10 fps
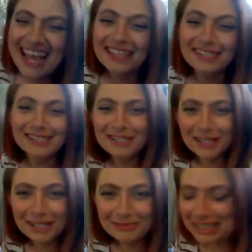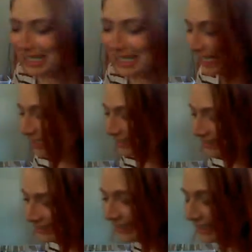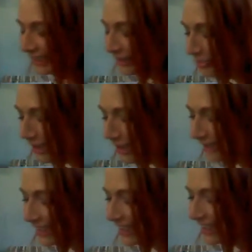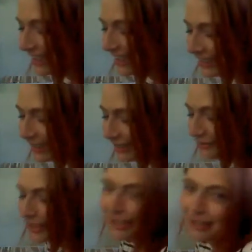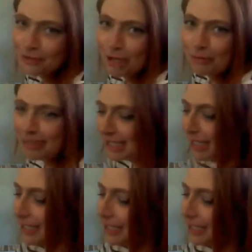It's a John Mulaney bit, but I love John Mulaney.